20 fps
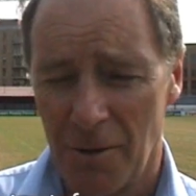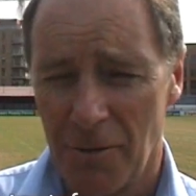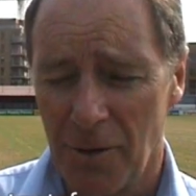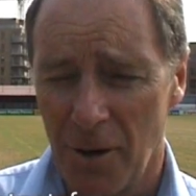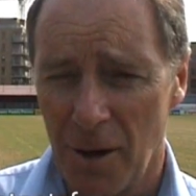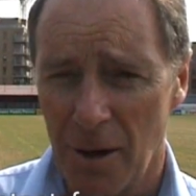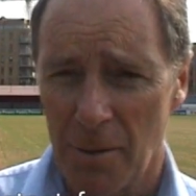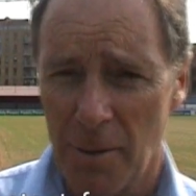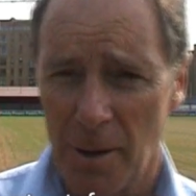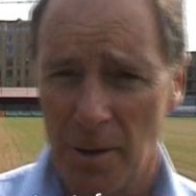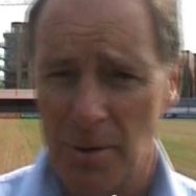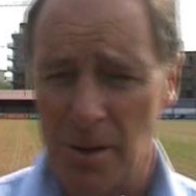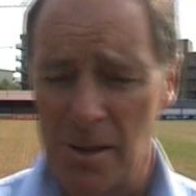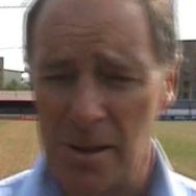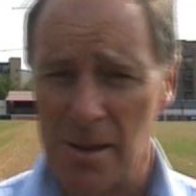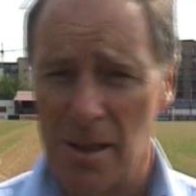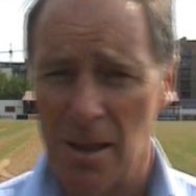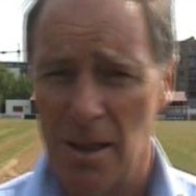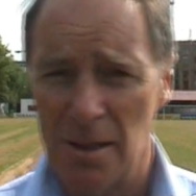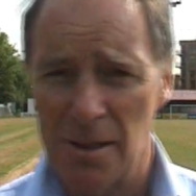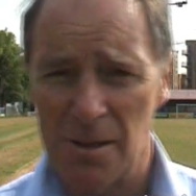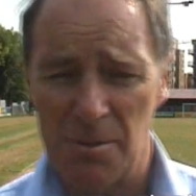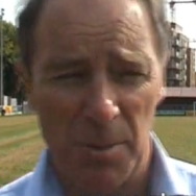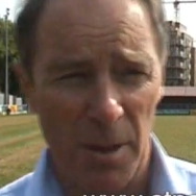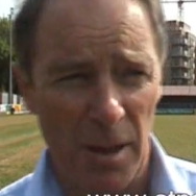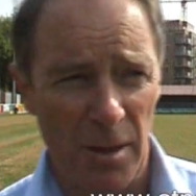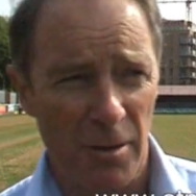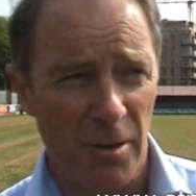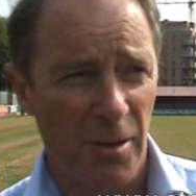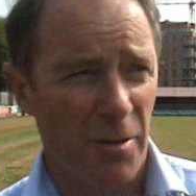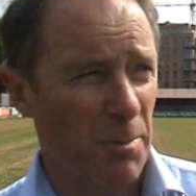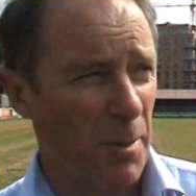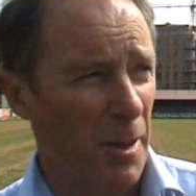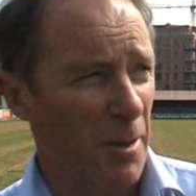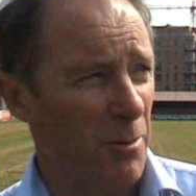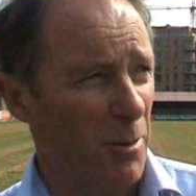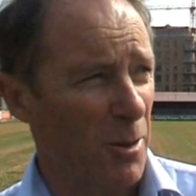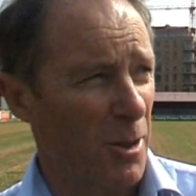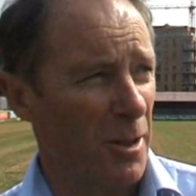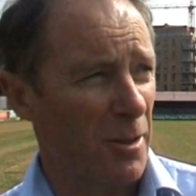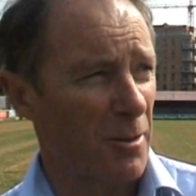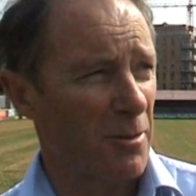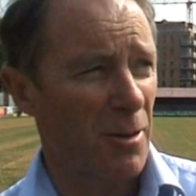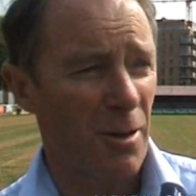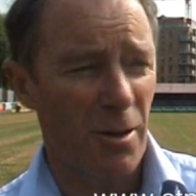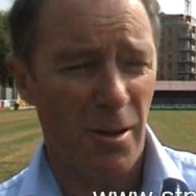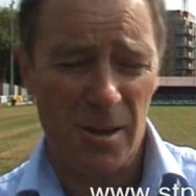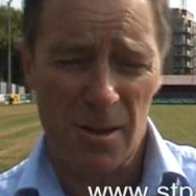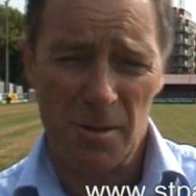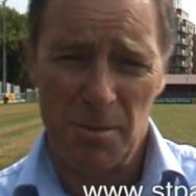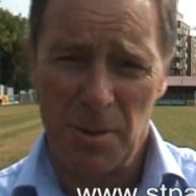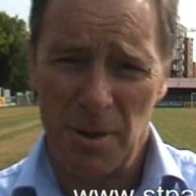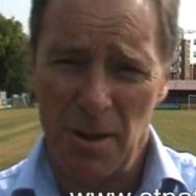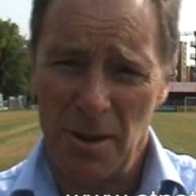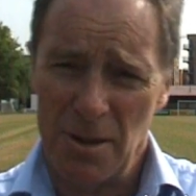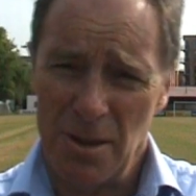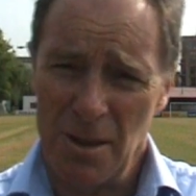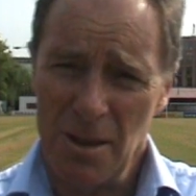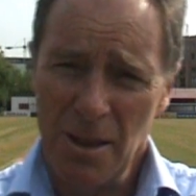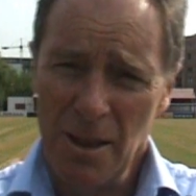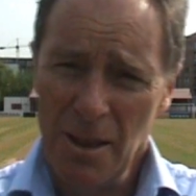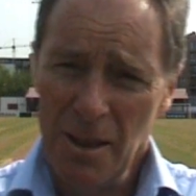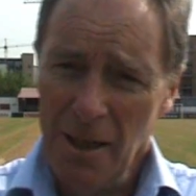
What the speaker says: Fair amount of sand spread right across the pitch,